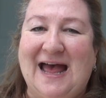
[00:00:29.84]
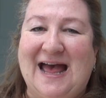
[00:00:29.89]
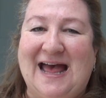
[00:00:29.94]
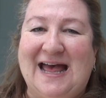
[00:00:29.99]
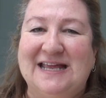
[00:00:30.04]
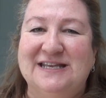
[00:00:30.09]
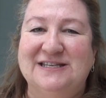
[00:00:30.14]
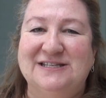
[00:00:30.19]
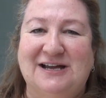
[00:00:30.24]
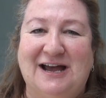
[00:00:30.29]

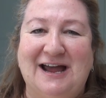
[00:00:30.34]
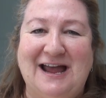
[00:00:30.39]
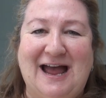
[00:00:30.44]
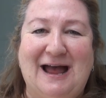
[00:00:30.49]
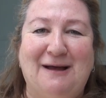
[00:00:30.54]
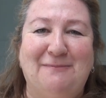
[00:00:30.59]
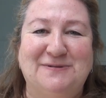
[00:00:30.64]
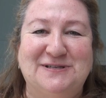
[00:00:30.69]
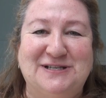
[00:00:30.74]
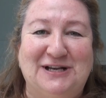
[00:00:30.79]
and I
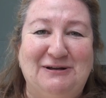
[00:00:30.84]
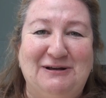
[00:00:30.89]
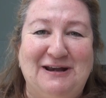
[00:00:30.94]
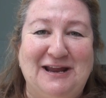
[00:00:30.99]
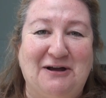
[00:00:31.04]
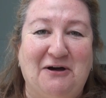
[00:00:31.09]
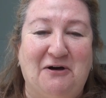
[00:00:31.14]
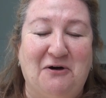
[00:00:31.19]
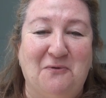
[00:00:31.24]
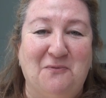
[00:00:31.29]
absolutely
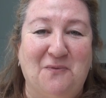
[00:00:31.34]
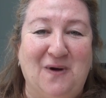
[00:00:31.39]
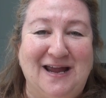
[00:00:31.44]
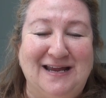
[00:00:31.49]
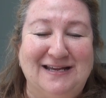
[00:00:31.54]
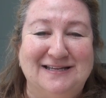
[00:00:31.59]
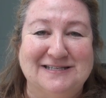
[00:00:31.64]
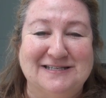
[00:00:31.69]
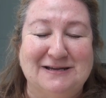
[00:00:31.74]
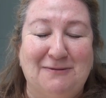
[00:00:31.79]
can't
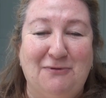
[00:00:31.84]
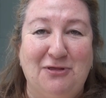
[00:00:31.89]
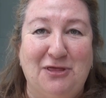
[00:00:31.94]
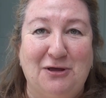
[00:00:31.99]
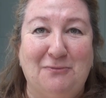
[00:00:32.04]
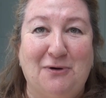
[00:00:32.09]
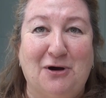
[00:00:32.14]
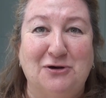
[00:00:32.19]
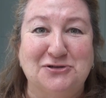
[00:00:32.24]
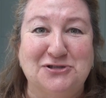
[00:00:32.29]
wait. Some of
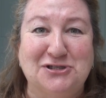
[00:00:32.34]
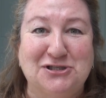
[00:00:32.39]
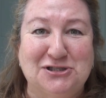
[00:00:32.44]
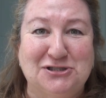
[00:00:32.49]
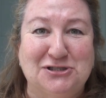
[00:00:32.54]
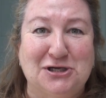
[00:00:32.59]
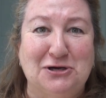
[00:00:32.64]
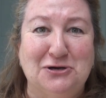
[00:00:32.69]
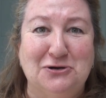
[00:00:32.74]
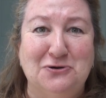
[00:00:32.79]
them are
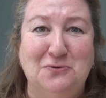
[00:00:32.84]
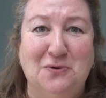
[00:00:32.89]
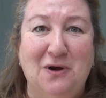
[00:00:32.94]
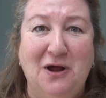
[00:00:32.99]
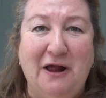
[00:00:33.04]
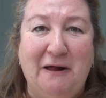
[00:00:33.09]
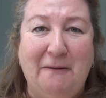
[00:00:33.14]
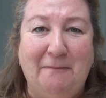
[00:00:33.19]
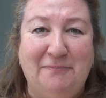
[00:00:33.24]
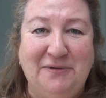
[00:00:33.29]
so
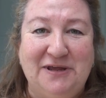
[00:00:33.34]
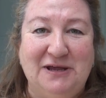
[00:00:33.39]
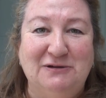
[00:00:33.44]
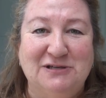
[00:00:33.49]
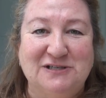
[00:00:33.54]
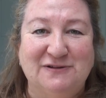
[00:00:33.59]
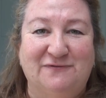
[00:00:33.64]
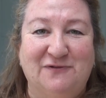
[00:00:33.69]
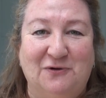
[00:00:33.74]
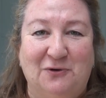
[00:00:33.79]

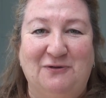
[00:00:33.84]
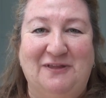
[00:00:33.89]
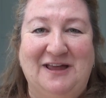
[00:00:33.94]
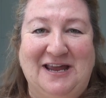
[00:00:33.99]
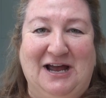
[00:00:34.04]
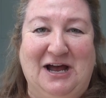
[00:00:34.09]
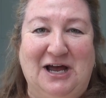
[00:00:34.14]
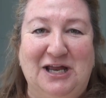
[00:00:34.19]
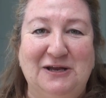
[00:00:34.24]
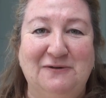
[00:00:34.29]
beautiful, they
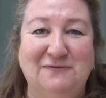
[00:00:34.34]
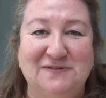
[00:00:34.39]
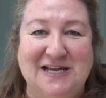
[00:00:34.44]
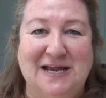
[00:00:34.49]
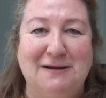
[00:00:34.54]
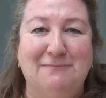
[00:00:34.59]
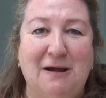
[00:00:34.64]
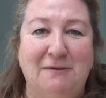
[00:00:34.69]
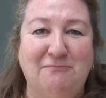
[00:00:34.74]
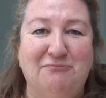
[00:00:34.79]
kind of
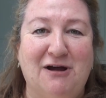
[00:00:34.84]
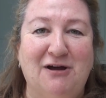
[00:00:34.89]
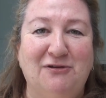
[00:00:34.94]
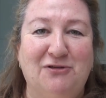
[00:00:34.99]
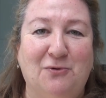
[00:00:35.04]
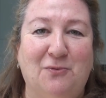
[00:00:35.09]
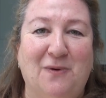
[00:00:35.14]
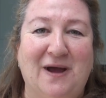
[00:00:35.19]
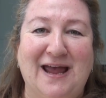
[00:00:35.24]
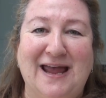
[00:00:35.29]
take my breath
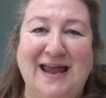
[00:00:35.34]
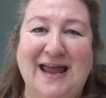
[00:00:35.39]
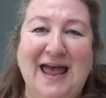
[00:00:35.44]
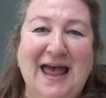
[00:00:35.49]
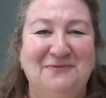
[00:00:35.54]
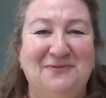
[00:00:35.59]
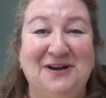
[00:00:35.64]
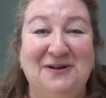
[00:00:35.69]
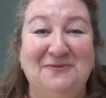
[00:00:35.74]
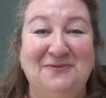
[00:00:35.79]
away.
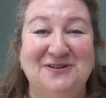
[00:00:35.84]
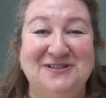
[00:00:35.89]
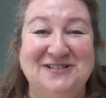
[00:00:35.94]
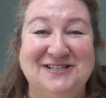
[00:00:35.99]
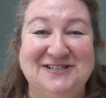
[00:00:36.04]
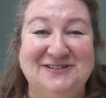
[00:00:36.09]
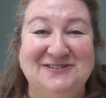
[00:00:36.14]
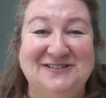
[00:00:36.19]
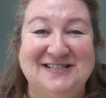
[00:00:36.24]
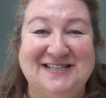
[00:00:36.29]
What I want to
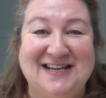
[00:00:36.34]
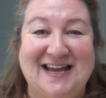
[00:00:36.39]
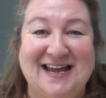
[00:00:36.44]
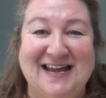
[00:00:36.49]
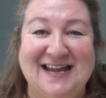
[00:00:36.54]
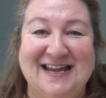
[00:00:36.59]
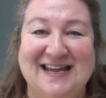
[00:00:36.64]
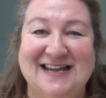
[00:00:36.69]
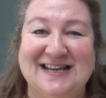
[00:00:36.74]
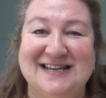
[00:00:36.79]
do
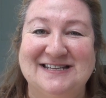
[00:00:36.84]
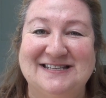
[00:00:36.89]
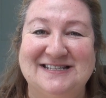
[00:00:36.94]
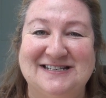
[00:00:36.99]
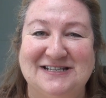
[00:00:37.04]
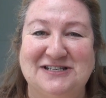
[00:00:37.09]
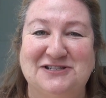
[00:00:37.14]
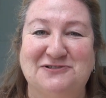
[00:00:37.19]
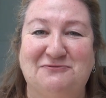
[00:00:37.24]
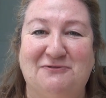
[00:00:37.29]
today is
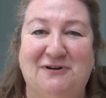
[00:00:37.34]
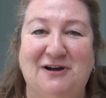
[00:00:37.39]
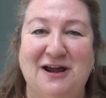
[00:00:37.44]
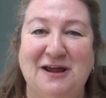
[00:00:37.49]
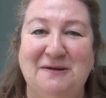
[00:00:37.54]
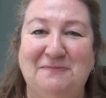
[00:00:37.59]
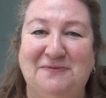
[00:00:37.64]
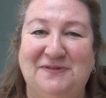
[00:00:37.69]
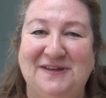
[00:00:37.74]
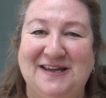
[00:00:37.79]

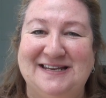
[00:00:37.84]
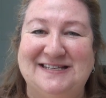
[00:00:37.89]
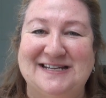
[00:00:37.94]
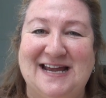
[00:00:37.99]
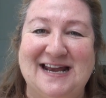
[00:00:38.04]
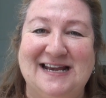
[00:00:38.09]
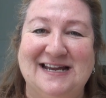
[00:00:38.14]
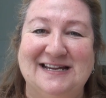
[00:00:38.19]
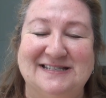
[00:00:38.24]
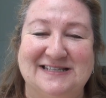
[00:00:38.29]
describe the
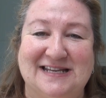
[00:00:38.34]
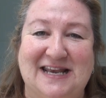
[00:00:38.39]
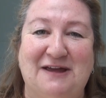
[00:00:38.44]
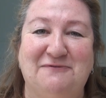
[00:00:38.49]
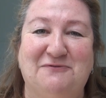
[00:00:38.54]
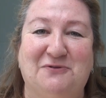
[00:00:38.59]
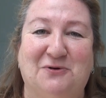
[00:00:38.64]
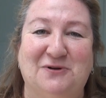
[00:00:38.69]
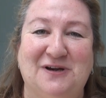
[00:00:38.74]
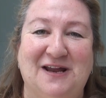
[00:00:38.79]
Dahlias that
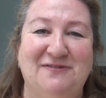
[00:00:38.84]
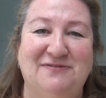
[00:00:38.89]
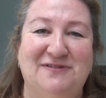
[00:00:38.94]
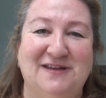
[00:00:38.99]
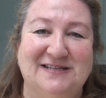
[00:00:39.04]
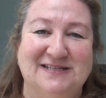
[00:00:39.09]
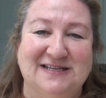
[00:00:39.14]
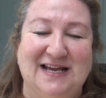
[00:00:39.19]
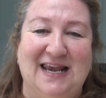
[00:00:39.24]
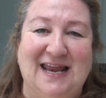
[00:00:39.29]
I've got in
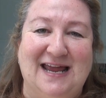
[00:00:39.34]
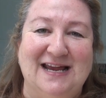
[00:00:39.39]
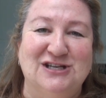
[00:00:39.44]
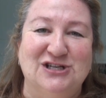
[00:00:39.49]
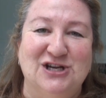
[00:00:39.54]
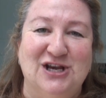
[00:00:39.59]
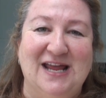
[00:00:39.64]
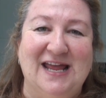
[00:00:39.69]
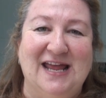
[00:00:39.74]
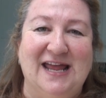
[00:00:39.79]
this
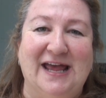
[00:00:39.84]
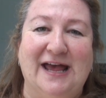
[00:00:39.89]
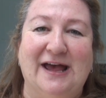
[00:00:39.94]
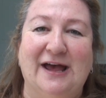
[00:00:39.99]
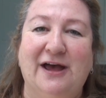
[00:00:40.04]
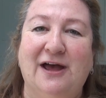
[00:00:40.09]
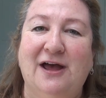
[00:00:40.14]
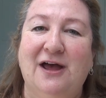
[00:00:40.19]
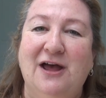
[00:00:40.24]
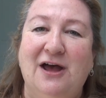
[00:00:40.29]
collection
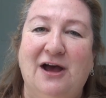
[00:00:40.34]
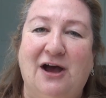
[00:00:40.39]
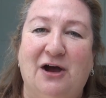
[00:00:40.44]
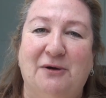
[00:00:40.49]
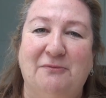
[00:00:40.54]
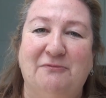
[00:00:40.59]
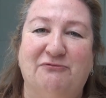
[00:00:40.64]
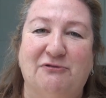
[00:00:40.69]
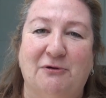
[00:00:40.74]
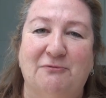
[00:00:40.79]
here
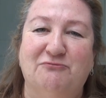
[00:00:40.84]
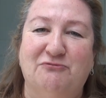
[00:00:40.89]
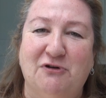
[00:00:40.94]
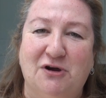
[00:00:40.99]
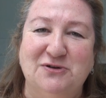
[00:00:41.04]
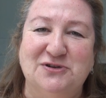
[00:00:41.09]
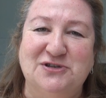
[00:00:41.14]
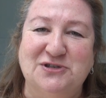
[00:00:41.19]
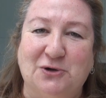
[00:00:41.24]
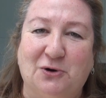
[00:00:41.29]
um, from
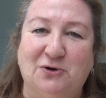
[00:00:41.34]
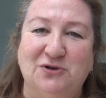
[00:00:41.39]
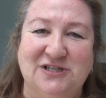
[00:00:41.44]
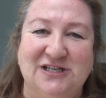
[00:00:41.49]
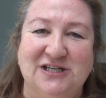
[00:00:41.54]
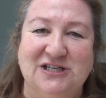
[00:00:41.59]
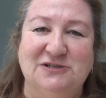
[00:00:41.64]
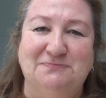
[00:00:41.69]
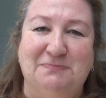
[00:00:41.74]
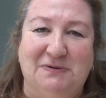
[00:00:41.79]
Rose
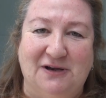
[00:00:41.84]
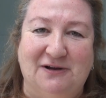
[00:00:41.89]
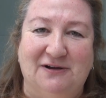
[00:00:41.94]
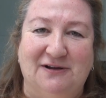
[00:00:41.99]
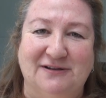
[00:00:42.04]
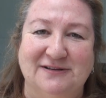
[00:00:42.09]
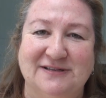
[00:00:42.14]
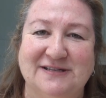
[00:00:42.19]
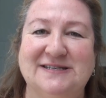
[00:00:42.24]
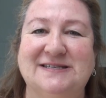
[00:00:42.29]
Cottage
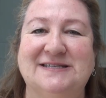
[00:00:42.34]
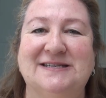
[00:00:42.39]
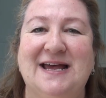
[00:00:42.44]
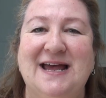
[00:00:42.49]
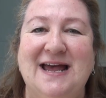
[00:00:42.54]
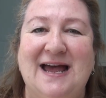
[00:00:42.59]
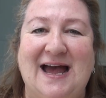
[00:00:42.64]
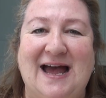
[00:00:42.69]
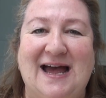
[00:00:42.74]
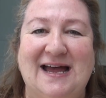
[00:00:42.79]
Plants.
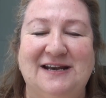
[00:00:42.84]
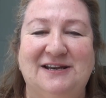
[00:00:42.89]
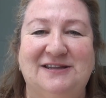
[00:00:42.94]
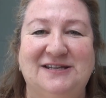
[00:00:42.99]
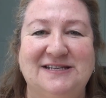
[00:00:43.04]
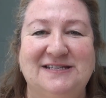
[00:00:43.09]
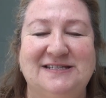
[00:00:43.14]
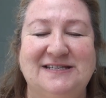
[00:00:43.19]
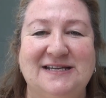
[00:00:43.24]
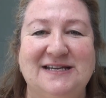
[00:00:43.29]
And
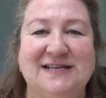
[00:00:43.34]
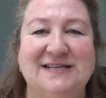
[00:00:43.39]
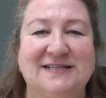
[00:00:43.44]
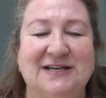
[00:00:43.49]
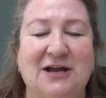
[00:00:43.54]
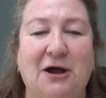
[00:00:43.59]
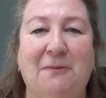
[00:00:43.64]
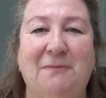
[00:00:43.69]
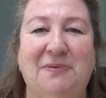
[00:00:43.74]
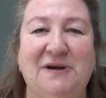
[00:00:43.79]
this is a
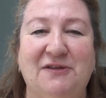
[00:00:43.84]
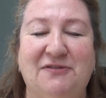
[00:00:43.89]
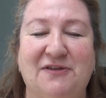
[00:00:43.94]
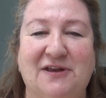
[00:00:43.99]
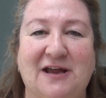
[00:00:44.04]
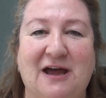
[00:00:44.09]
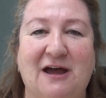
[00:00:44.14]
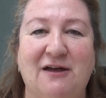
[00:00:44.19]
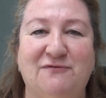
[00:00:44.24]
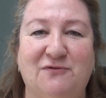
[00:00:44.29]
company
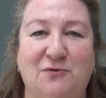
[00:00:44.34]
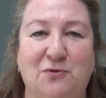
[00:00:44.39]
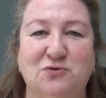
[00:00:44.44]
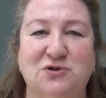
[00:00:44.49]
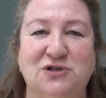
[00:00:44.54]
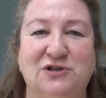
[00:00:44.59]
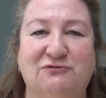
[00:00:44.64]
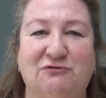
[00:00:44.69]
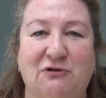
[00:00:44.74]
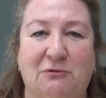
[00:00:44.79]
that I've
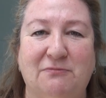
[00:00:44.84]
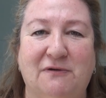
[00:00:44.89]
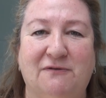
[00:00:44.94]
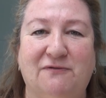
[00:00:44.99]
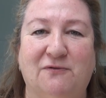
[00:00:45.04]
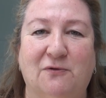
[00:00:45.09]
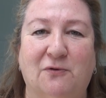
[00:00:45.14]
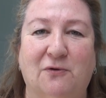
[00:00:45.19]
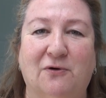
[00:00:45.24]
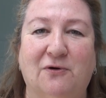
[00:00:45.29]
ordered from
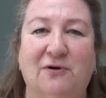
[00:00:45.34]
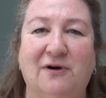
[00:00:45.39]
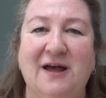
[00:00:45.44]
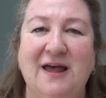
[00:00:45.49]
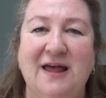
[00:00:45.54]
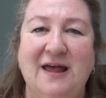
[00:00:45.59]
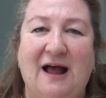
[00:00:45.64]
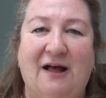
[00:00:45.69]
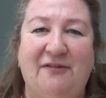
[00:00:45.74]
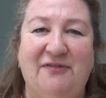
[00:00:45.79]
before
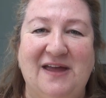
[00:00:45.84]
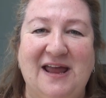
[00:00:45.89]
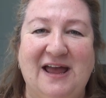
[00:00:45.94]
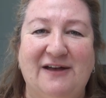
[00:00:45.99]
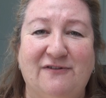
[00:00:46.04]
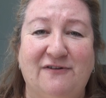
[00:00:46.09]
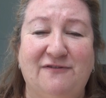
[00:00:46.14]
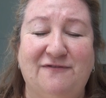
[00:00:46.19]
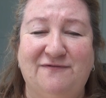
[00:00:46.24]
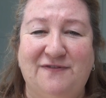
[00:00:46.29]
and they
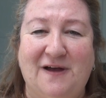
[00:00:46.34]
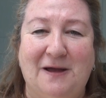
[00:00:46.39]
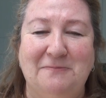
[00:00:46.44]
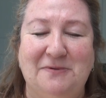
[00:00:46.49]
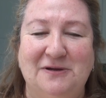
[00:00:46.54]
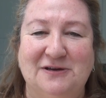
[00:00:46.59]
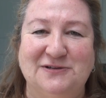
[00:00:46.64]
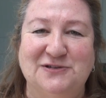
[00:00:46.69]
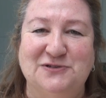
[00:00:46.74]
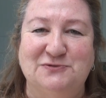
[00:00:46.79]
have a
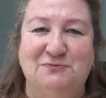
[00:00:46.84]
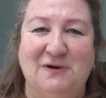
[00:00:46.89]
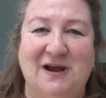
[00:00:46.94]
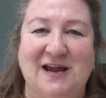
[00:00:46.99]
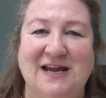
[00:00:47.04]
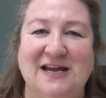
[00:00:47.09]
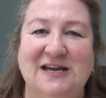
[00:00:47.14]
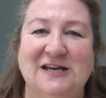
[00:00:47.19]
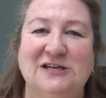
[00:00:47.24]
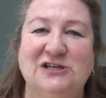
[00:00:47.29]
fabulous
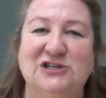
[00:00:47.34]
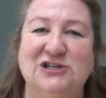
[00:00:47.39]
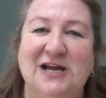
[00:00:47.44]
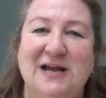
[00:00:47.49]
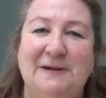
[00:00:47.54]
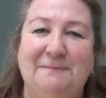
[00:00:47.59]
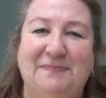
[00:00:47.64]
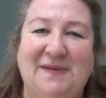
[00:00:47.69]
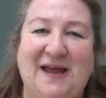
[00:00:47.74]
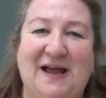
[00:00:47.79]
range
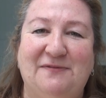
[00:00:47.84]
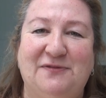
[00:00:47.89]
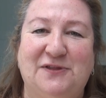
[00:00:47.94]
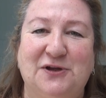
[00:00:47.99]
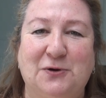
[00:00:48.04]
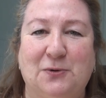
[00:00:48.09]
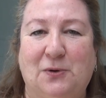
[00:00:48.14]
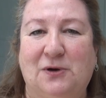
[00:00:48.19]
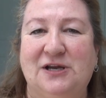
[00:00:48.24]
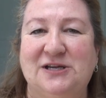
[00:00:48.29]
and the
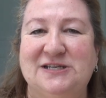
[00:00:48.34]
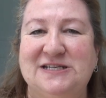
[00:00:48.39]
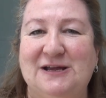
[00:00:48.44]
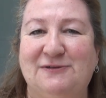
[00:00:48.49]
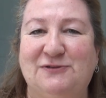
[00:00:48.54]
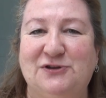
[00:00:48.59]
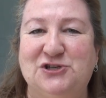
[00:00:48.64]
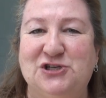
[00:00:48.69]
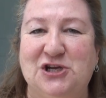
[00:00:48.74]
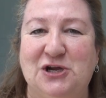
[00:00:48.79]
quality
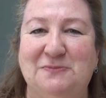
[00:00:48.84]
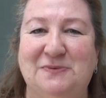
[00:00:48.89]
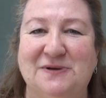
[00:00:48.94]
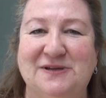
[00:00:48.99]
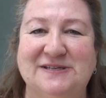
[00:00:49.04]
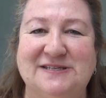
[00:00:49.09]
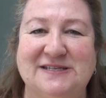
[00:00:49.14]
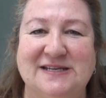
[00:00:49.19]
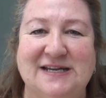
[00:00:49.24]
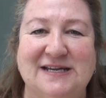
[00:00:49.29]
of the
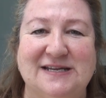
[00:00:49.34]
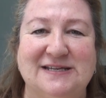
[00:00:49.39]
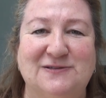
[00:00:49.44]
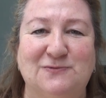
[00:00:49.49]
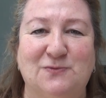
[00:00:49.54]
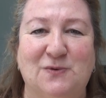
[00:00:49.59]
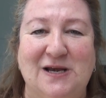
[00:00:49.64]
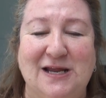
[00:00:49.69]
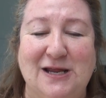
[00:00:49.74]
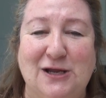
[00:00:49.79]
tubers is
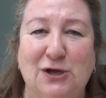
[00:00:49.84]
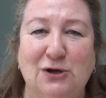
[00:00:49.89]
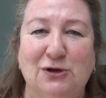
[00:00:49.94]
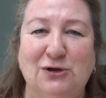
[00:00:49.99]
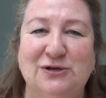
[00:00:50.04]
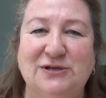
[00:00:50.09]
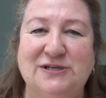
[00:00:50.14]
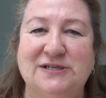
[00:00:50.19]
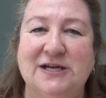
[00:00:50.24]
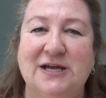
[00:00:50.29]
really
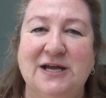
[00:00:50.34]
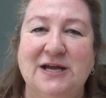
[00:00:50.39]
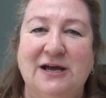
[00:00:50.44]
good.